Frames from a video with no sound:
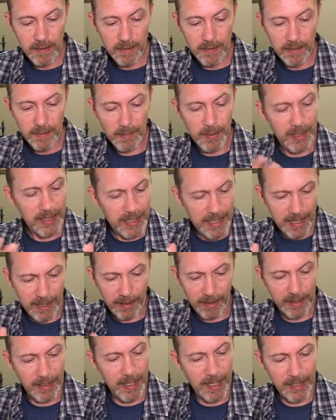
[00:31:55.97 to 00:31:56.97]
But yeah,
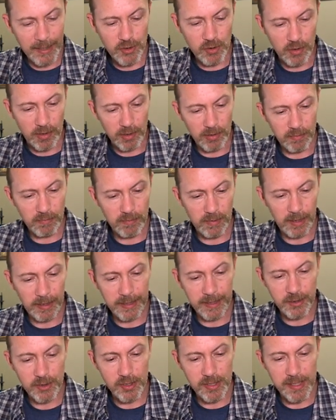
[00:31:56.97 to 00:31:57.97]
Hydra, really
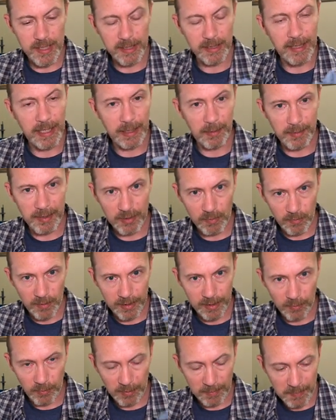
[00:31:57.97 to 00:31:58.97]
interesting. That'll be the one that
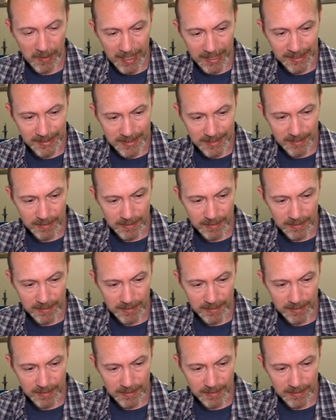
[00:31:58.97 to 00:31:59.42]
we paint